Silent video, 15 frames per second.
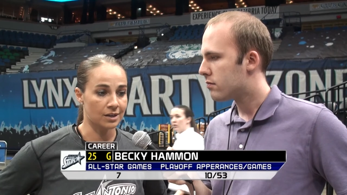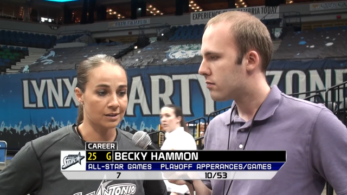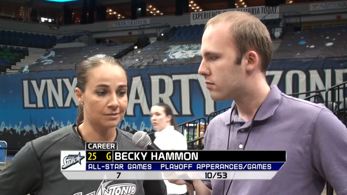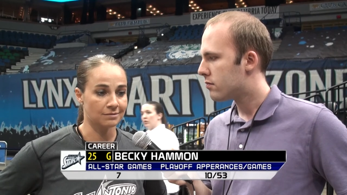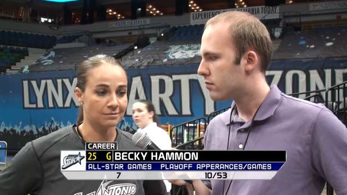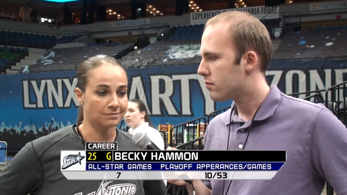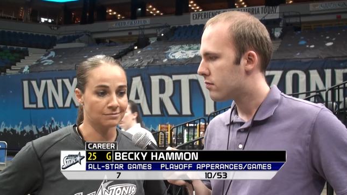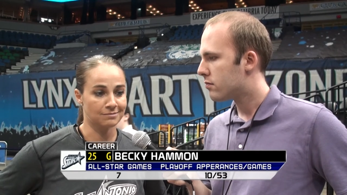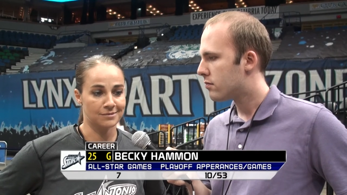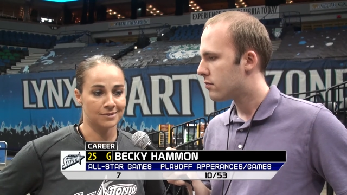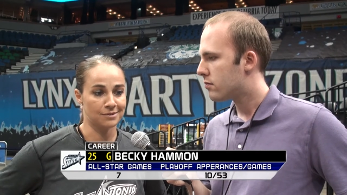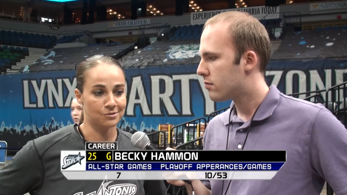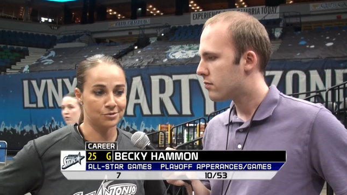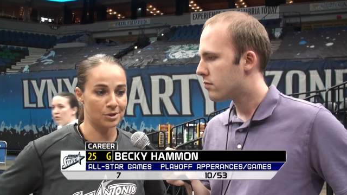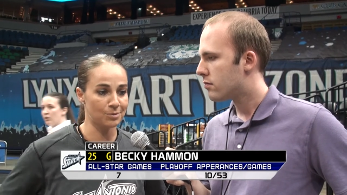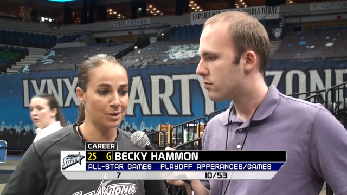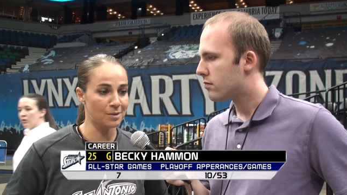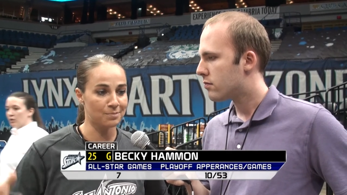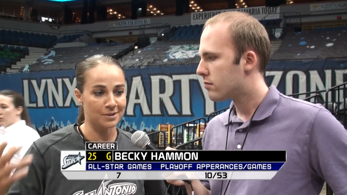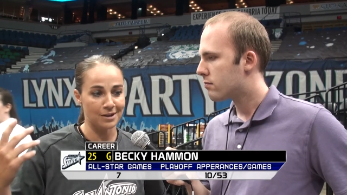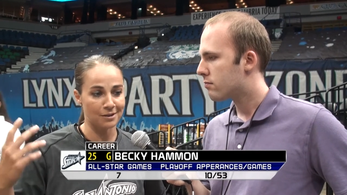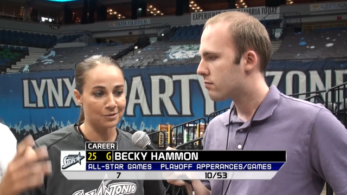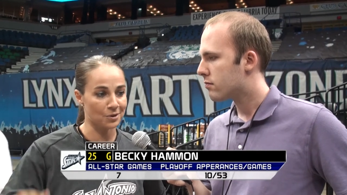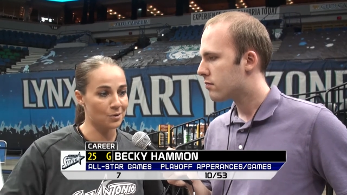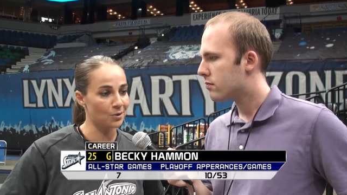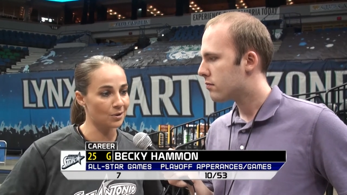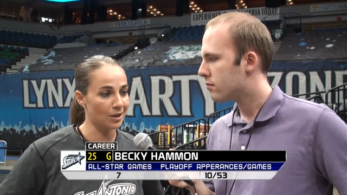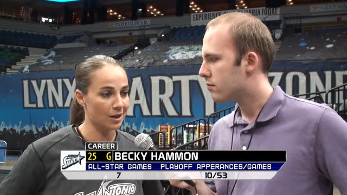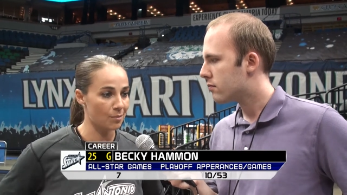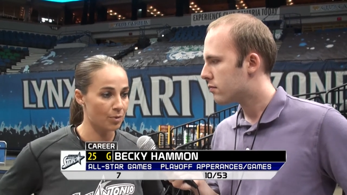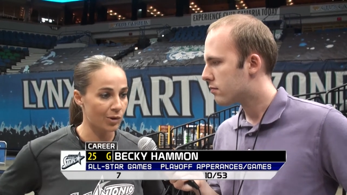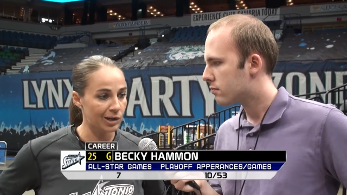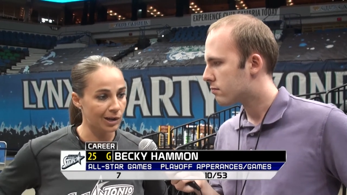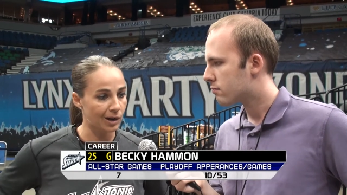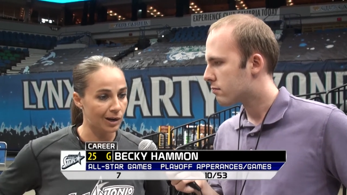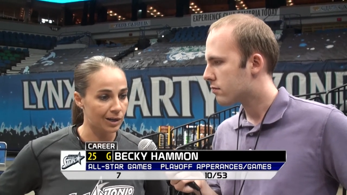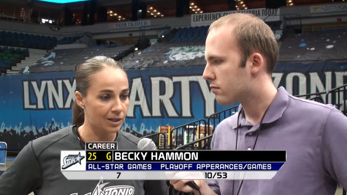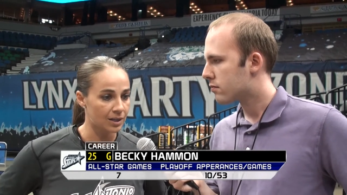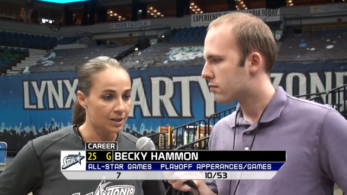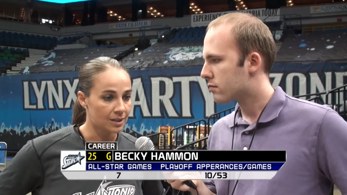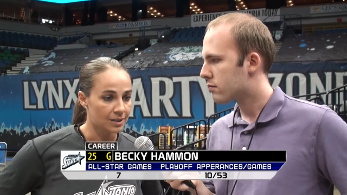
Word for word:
Speaker 1: can dribble up and down the court like a point guard.